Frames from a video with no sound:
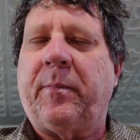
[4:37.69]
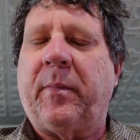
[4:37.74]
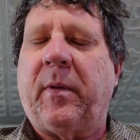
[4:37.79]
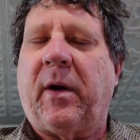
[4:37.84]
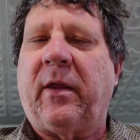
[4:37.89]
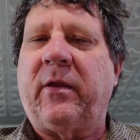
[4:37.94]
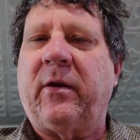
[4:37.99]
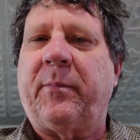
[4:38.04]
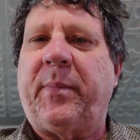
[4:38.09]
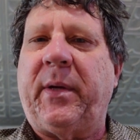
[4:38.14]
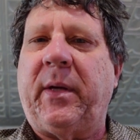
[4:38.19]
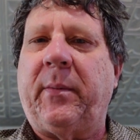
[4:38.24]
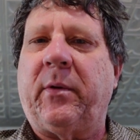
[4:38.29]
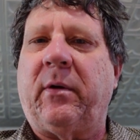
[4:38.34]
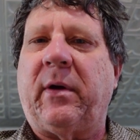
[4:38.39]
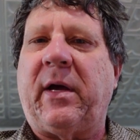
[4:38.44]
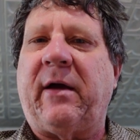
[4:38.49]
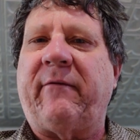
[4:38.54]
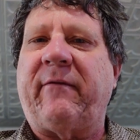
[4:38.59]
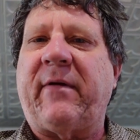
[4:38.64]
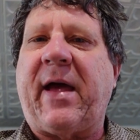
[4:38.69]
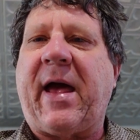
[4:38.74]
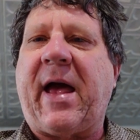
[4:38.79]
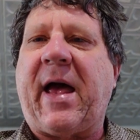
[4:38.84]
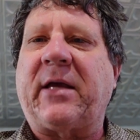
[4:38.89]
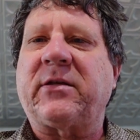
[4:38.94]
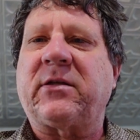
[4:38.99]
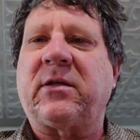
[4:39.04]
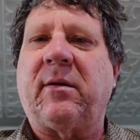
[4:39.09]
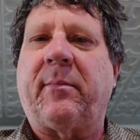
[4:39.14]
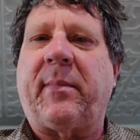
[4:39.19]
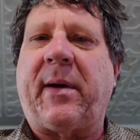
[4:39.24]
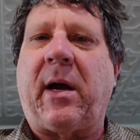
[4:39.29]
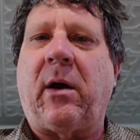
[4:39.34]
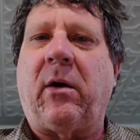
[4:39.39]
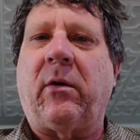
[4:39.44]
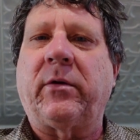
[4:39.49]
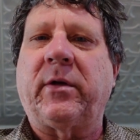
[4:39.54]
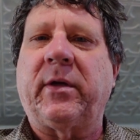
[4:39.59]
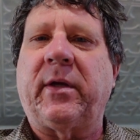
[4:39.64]
other people have asked
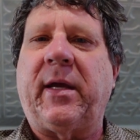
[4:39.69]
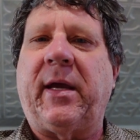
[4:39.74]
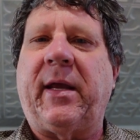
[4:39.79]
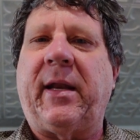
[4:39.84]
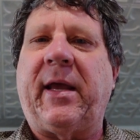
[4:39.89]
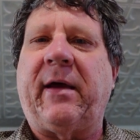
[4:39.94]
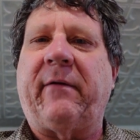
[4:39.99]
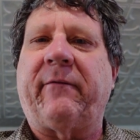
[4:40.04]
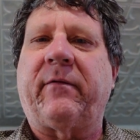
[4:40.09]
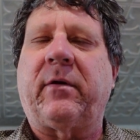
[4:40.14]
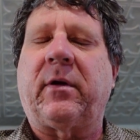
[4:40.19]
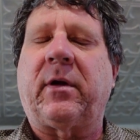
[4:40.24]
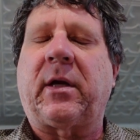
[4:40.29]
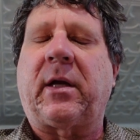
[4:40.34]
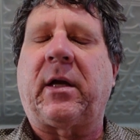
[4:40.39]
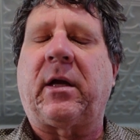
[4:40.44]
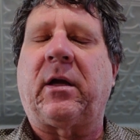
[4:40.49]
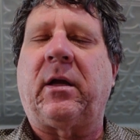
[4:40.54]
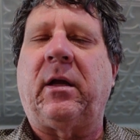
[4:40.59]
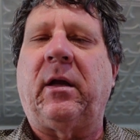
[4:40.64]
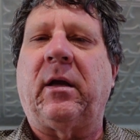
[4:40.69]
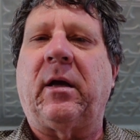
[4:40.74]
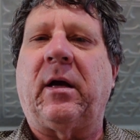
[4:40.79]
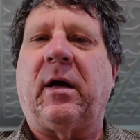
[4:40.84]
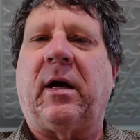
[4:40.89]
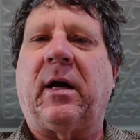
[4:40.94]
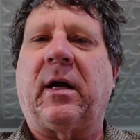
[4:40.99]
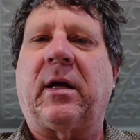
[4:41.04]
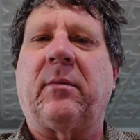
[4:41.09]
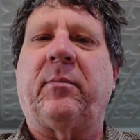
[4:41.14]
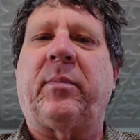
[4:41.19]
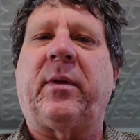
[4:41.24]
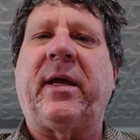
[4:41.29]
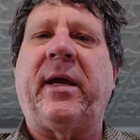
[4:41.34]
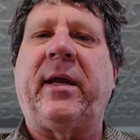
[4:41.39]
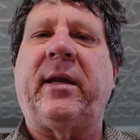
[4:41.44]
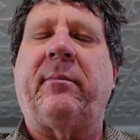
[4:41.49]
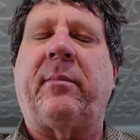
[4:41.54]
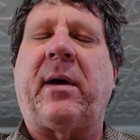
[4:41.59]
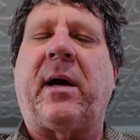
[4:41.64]
about and have
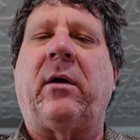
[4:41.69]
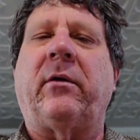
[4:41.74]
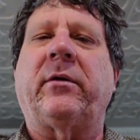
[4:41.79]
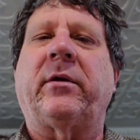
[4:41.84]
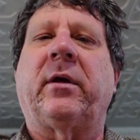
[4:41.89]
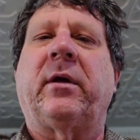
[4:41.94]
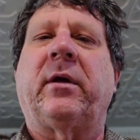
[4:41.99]
complained about